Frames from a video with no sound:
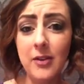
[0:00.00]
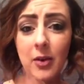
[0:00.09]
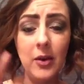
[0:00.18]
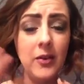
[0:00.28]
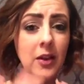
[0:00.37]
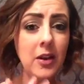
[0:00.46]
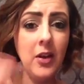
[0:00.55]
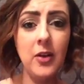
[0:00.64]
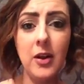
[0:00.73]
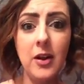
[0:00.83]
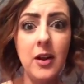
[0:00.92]
So it's
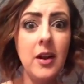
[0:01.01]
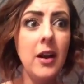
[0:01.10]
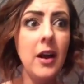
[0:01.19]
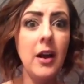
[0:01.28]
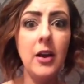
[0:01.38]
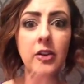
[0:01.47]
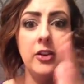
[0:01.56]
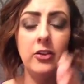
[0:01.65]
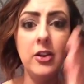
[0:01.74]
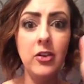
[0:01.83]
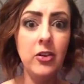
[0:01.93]
another
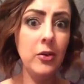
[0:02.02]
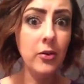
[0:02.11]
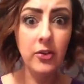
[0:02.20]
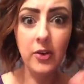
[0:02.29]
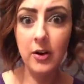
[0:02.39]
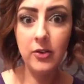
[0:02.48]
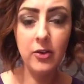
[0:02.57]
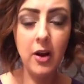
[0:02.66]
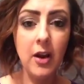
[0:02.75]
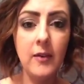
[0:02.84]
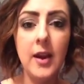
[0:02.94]
addition to Start
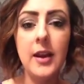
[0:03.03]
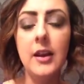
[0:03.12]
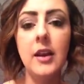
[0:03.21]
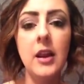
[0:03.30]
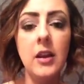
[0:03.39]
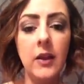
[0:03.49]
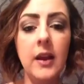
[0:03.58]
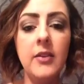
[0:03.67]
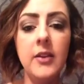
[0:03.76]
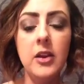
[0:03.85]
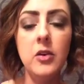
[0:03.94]
Strong, right? And like I
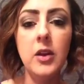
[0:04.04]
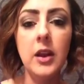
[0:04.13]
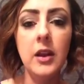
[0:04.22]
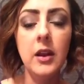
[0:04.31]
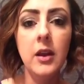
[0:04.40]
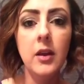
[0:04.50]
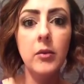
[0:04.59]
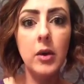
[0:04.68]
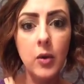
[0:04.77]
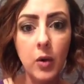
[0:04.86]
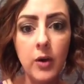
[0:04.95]
said, you can
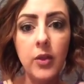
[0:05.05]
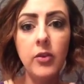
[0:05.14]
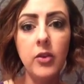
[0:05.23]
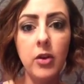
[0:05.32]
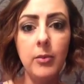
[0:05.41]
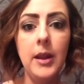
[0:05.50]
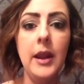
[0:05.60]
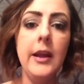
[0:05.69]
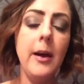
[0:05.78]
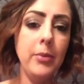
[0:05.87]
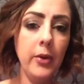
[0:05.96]
record the Zoom, and I
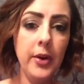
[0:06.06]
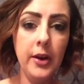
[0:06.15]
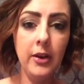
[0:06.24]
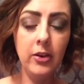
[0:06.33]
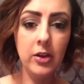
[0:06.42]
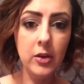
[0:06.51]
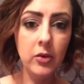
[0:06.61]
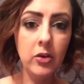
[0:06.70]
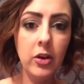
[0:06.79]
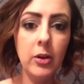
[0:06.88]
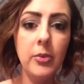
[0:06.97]
uploaded it to
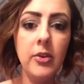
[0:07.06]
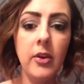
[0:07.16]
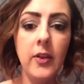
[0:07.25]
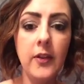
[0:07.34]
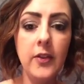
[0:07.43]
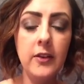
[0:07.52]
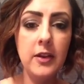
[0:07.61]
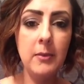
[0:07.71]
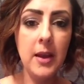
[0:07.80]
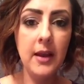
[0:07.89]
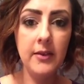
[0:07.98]
YouTube so that the team
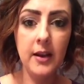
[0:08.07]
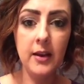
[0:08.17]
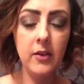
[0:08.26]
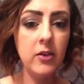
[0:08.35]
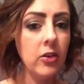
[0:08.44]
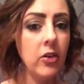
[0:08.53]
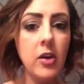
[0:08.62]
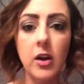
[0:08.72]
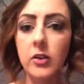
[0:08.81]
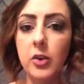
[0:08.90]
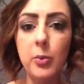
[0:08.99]
has it. It's just
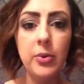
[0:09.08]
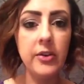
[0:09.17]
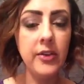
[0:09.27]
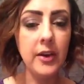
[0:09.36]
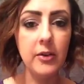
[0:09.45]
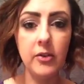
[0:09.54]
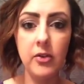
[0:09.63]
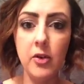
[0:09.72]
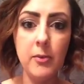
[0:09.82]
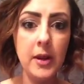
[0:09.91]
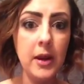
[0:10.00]
called New Presenter
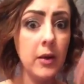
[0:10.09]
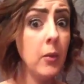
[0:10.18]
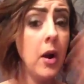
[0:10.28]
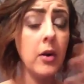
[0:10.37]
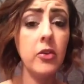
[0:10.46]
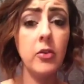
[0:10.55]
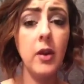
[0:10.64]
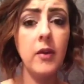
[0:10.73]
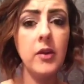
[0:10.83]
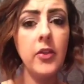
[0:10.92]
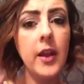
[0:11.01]
Zoom, and it walks through
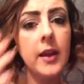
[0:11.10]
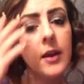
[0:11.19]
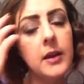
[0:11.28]
everything.